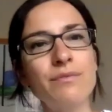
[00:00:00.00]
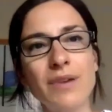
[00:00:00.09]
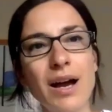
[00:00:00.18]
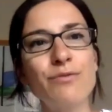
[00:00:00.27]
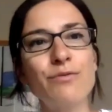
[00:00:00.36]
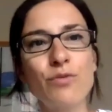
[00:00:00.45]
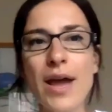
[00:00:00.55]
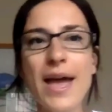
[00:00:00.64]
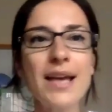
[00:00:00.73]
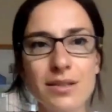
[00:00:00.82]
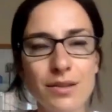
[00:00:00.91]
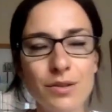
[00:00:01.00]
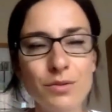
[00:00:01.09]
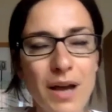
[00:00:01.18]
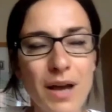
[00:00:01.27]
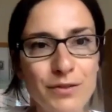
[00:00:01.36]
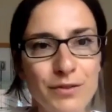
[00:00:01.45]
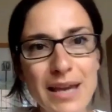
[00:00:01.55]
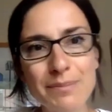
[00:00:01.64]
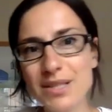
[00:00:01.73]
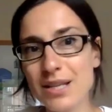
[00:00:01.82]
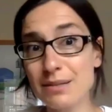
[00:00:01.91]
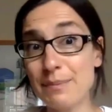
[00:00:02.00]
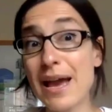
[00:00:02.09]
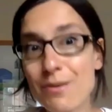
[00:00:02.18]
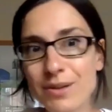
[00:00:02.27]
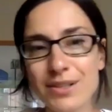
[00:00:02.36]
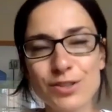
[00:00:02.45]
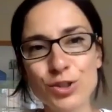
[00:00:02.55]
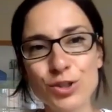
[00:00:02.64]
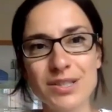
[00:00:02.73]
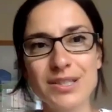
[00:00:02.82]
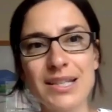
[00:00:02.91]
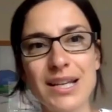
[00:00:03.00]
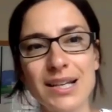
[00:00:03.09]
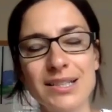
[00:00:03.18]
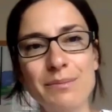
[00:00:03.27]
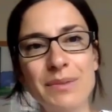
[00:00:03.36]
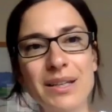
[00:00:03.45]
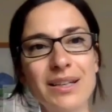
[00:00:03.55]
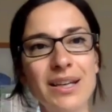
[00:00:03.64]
I've read the relevant papers as a parent, not just as an academic,